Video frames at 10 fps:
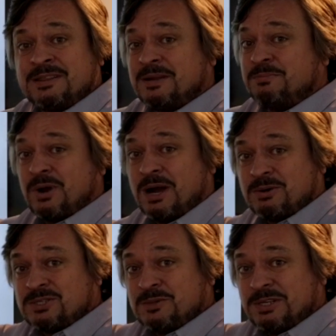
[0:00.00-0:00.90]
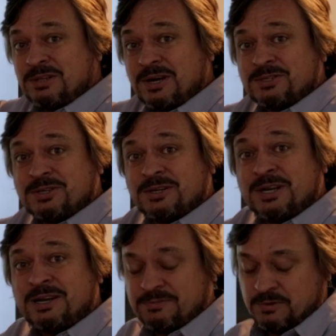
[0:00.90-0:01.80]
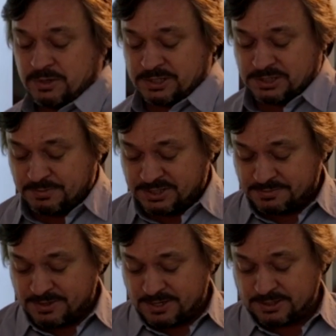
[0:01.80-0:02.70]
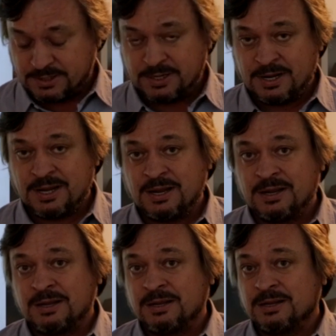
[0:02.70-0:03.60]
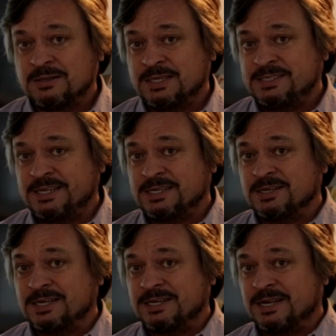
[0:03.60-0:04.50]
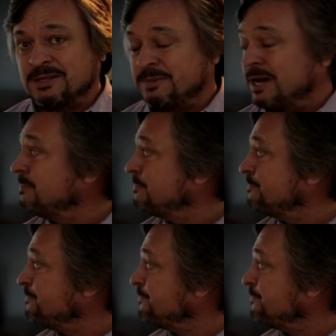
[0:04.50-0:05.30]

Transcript: that Broward should be larger and Florida should be smaller. Let's take a look at another map.